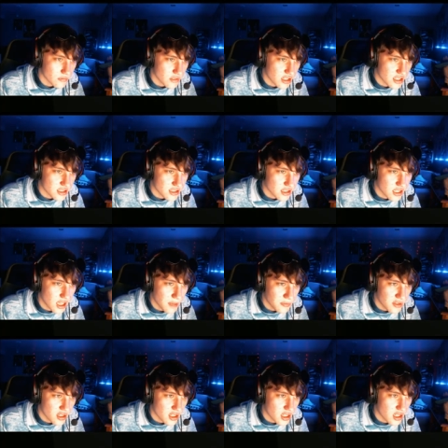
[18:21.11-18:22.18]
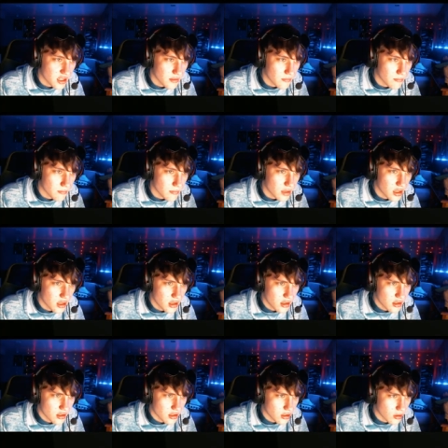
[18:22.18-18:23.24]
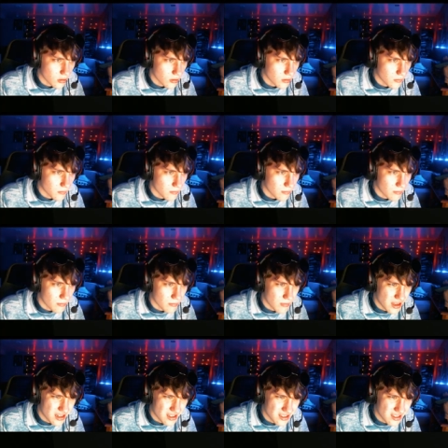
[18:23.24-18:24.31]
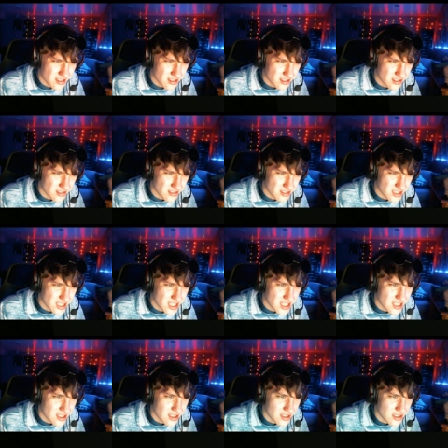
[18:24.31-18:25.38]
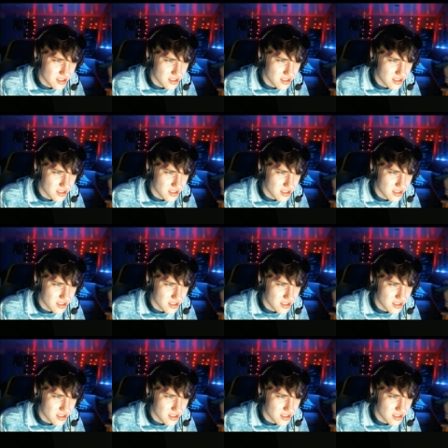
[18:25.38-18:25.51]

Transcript: it's kept in her medically